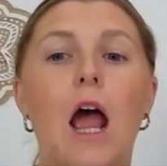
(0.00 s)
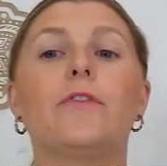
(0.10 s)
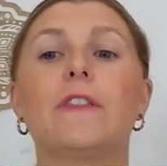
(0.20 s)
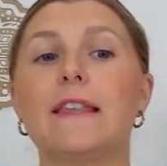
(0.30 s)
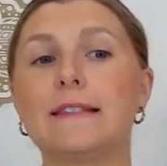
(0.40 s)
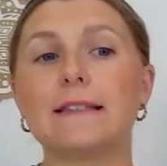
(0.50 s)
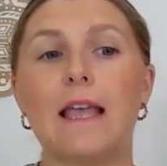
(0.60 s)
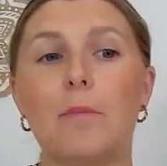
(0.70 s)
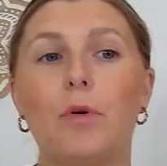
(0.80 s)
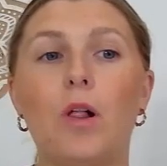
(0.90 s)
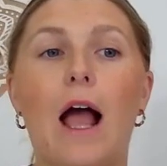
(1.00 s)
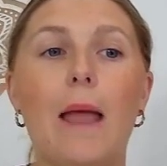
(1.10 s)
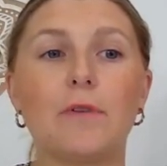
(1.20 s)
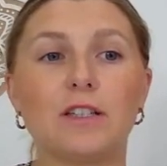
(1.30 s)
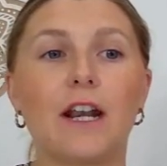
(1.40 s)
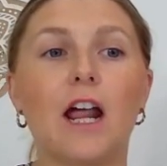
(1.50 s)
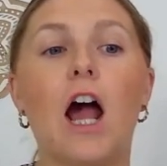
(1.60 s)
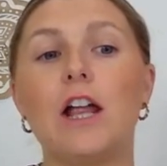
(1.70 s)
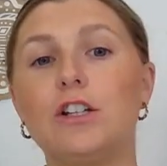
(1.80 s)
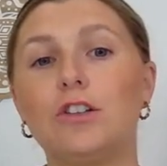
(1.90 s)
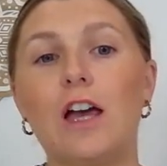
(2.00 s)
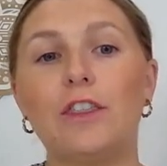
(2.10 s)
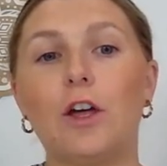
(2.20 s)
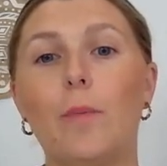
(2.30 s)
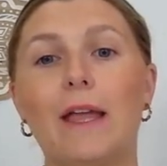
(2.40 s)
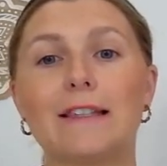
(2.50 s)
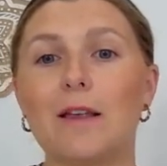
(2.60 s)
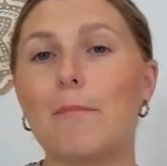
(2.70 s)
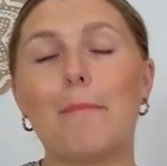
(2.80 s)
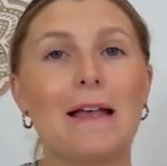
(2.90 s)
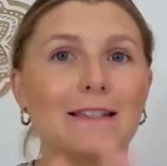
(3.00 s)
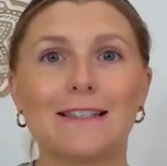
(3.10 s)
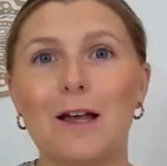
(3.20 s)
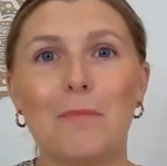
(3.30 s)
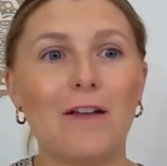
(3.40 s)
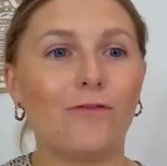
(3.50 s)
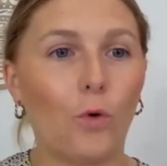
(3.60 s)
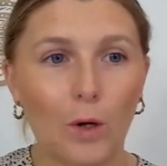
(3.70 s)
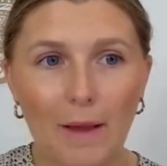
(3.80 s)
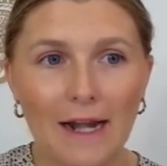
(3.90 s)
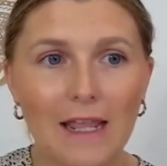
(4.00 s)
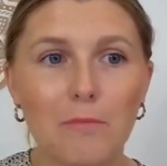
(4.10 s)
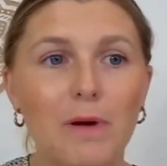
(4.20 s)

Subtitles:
For this example, I'm just going to undo that though because it messes up my formatting,